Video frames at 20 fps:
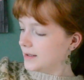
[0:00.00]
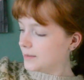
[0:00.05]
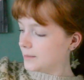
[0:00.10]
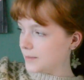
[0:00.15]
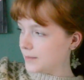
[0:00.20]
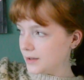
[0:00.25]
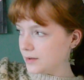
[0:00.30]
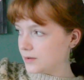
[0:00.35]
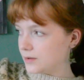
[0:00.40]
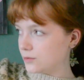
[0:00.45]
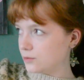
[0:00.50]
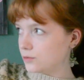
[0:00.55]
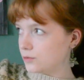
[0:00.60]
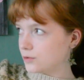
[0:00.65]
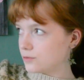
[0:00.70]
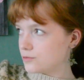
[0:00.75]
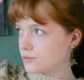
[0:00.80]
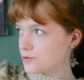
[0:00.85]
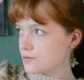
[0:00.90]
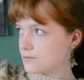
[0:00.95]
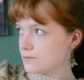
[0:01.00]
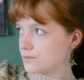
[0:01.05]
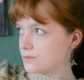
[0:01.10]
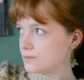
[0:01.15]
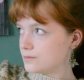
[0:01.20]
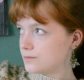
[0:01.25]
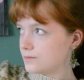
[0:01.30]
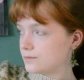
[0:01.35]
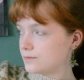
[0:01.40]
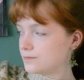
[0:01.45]
but who knows.
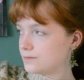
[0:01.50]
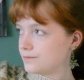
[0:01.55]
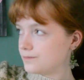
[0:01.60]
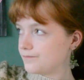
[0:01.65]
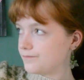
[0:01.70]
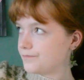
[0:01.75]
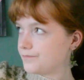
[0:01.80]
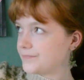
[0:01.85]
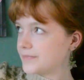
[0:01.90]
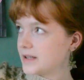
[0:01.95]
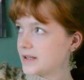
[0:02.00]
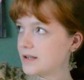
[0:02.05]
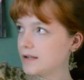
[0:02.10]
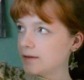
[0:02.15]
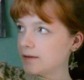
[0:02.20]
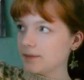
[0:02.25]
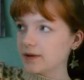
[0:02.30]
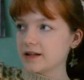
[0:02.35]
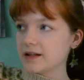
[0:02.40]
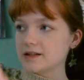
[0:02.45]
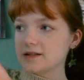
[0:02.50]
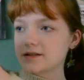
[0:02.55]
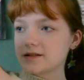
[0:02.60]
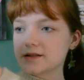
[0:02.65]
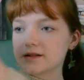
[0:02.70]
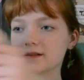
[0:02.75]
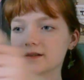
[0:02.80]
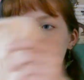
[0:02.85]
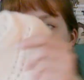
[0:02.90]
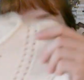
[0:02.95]
But it's
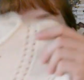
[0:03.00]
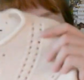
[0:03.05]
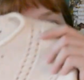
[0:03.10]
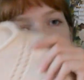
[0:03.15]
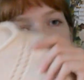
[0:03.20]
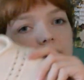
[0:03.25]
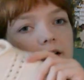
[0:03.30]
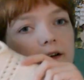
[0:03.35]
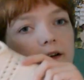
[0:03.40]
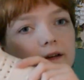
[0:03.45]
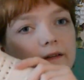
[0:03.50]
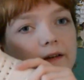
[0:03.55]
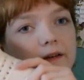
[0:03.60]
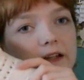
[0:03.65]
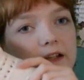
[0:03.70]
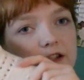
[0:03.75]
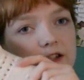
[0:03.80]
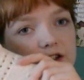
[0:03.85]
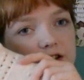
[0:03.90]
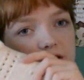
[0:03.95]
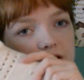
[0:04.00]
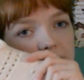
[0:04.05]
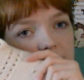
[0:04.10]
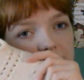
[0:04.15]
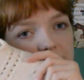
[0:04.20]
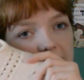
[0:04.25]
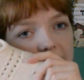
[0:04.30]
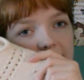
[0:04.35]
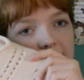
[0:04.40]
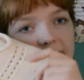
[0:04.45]
finished
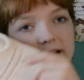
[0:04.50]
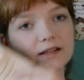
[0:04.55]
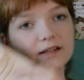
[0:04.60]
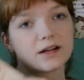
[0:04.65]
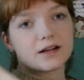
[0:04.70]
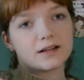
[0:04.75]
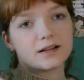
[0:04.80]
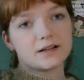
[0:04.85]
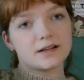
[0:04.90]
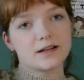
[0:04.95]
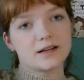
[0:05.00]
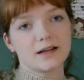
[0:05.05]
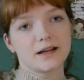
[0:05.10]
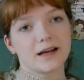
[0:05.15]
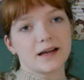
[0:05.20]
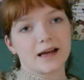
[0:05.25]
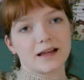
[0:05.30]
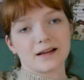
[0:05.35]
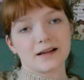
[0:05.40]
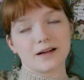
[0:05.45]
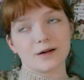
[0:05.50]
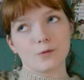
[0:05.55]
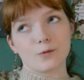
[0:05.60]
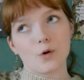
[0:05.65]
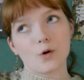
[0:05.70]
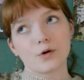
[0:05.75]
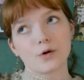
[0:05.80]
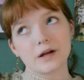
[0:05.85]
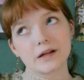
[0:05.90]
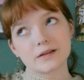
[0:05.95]
and done, and I
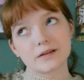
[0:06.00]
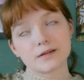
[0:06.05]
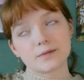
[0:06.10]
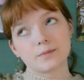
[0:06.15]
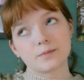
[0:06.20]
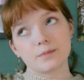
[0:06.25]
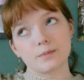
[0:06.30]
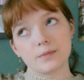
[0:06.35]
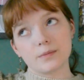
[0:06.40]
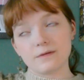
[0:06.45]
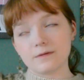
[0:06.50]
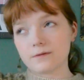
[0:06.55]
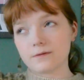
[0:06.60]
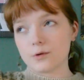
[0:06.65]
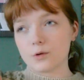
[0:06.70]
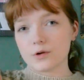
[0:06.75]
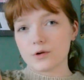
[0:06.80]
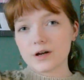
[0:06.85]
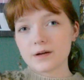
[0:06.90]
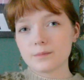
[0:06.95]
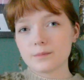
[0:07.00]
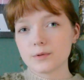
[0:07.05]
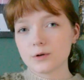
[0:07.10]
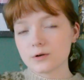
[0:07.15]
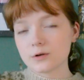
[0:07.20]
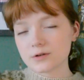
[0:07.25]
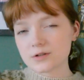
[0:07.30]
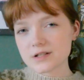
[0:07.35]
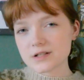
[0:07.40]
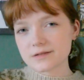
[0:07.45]
wore it before I
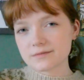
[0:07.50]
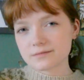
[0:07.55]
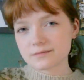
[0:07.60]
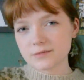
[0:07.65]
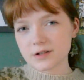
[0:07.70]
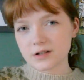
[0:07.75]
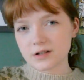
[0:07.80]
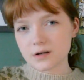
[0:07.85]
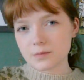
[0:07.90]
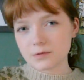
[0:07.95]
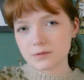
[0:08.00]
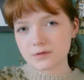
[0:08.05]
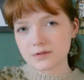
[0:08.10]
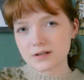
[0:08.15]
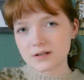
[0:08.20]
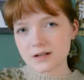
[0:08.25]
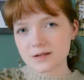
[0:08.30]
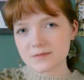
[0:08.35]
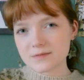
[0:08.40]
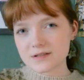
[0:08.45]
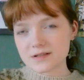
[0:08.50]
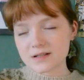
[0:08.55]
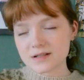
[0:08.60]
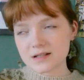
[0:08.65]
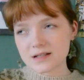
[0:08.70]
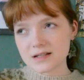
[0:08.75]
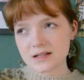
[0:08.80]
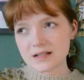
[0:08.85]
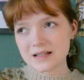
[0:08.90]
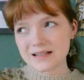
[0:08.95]
plucked it a couple times,
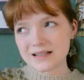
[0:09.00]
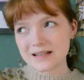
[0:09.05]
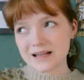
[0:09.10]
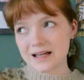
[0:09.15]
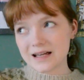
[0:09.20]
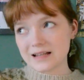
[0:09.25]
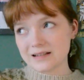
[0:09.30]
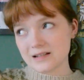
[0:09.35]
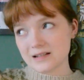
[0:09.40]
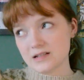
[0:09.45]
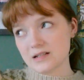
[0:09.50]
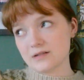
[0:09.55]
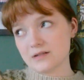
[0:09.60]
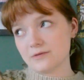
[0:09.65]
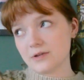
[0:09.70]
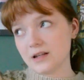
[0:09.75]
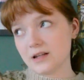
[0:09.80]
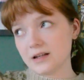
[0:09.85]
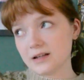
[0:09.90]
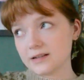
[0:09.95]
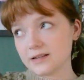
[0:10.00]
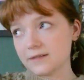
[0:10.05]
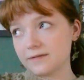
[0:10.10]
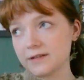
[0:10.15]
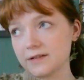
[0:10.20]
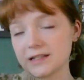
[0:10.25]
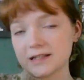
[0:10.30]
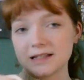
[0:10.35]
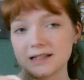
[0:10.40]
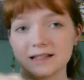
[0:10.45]
and I did really like the
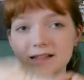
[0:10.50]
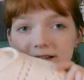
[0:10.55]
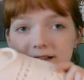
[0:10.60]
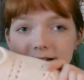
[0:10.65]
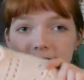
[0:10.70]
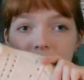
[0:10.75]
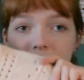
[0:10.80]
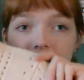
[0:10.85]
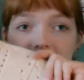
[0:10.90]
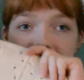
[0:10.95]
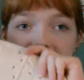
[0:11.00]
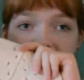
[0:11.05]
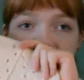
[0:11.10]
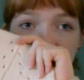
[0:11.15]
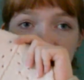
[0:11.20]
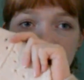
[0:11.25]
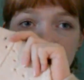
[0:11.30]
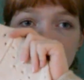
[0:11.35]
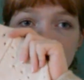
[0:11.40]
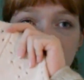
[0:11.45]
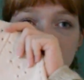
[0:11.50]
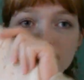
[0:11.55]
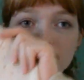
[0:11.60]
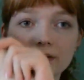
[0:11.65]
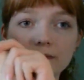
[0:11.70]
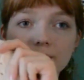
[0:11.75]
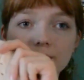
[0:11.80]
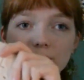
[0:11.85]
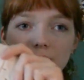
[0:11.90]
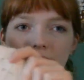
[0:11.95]
fit. It didn't really change
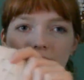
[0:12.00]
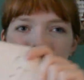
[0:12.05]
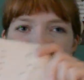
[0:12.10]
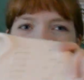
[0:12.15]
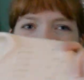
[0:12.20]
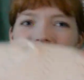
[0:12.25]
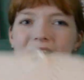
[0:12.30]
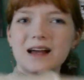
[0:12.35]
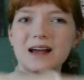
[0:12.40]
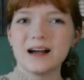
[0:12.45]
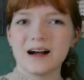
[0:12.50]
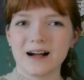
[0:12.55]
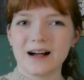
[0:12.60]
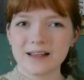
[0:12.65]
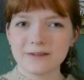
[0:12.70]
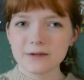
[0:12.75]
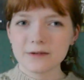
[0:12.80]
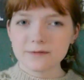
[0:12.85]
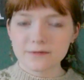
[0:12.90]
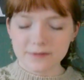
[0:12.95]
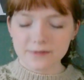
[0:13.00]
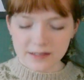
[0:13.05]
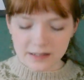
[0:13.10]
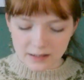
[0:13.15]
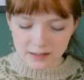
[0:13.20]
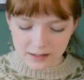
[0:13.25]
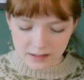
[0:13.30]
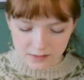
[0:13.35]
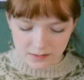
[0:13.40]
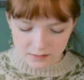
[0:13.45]
with plucking. I even feel
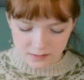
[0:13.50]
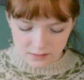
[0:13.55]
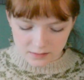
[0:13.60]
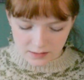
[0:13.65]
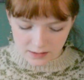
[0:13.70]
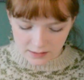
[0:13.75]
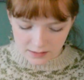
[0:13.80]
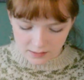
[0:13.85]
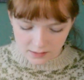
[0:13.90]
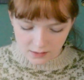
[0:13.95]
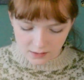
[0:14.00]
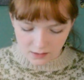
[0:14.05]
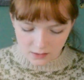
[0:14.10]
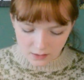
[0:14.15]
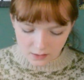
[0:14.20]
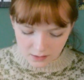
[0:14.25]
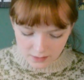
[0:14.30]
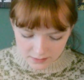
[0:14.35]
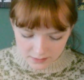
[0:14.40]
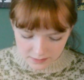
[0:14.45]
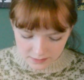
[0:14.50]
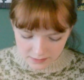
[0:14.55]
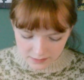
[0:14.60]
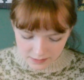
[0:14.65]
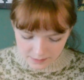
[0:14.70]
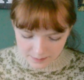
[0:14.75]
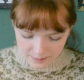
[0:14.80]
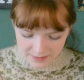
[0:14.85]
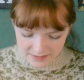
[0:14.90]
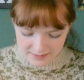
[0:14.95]
like it got
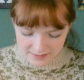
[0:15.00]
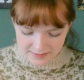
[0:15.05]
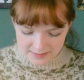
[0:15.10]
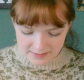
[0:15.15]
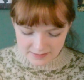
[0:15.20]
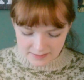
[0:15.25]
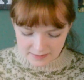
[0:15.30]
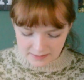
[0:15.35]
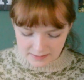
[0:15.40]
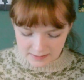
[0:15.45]
a bit